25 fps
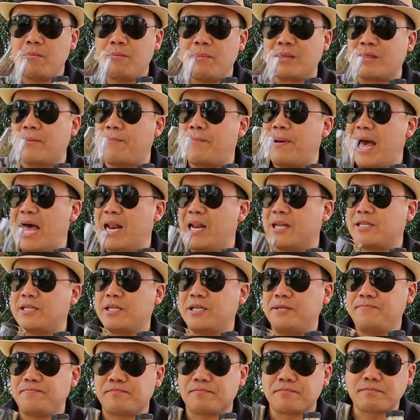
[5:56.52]
But the
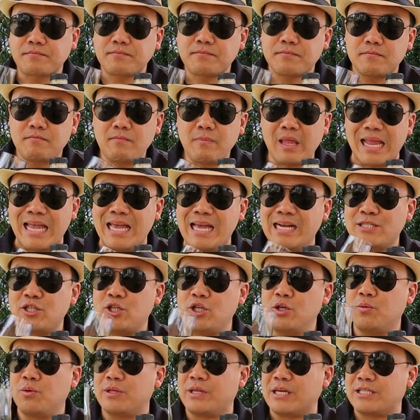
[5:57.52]
palate
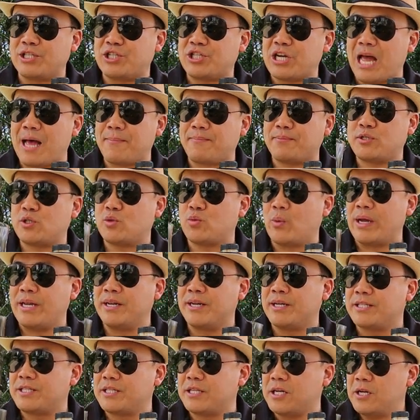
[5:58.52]
hits you with a sharp
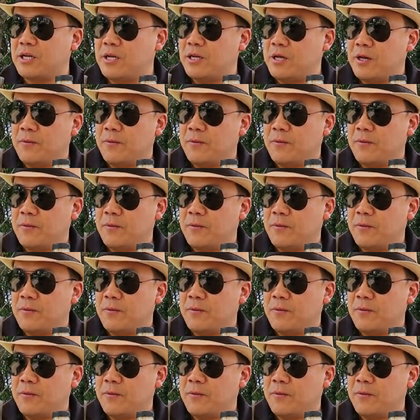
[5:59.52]
sweetness